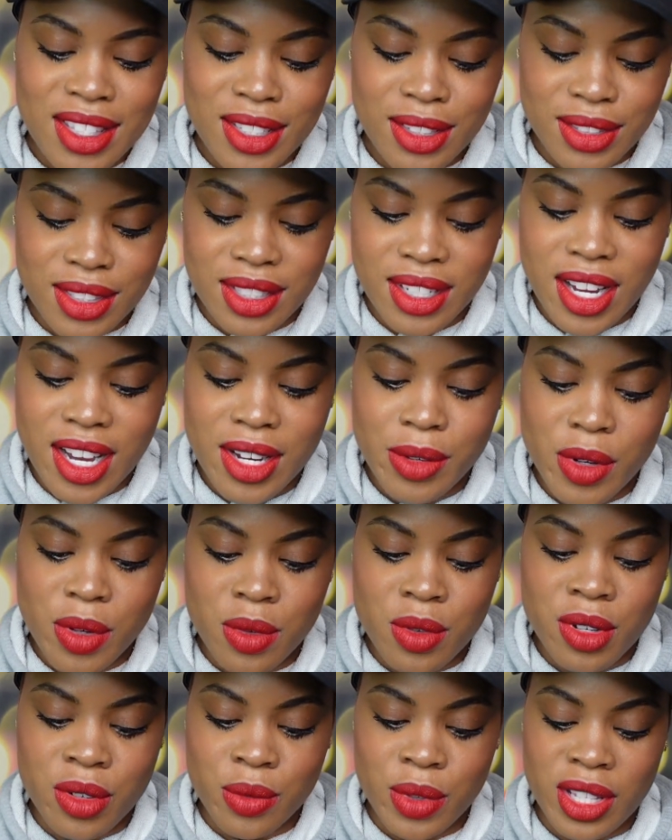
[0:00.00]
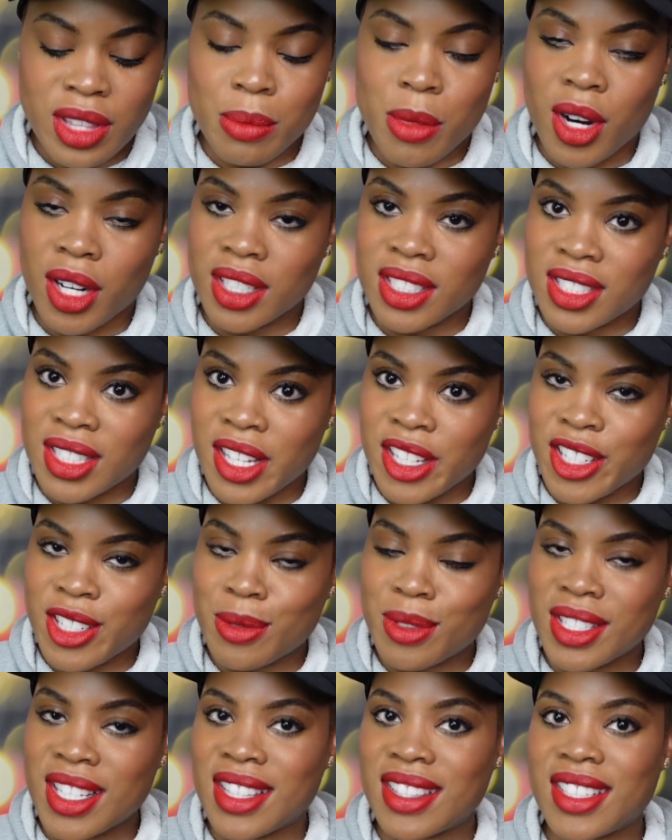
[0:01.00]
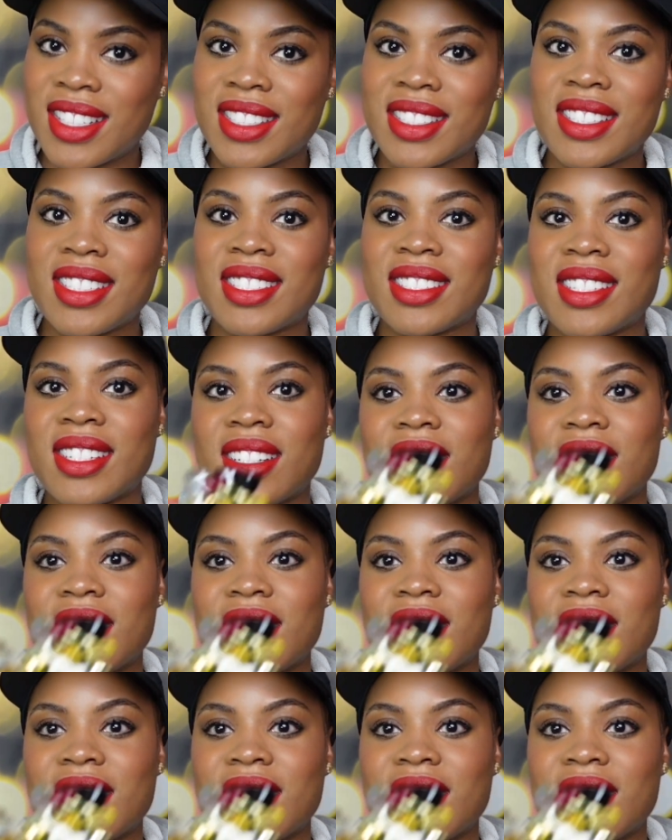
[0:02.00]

so today we went with Marc Jacobs and this is none